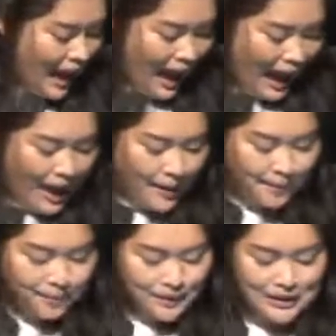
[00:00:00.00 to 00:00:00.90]

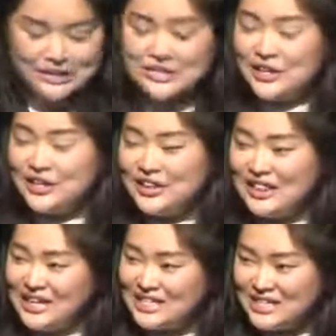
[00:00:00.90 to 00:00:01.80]
So
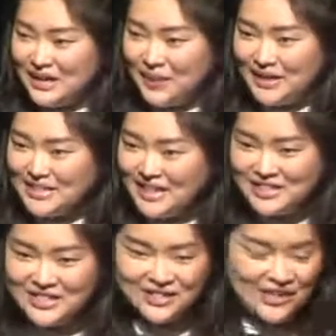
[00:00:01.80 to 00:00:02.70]
these are my
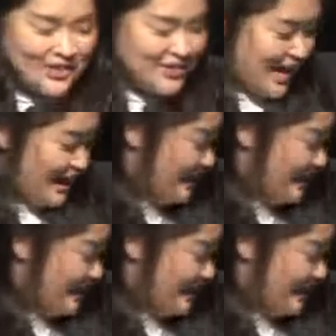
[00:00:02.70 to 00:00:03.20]
teaching goals at the